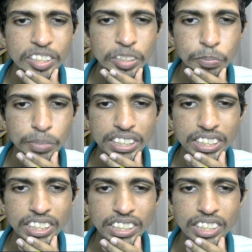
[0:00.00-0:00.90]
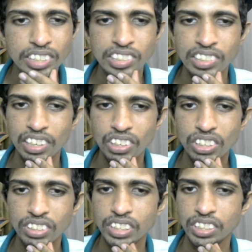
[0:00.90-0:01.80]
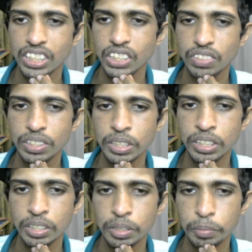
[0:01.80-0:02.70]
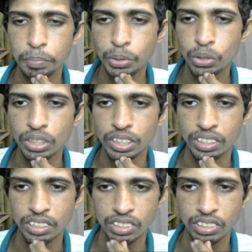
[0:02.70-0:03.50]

my king gets stuck on this side of the board.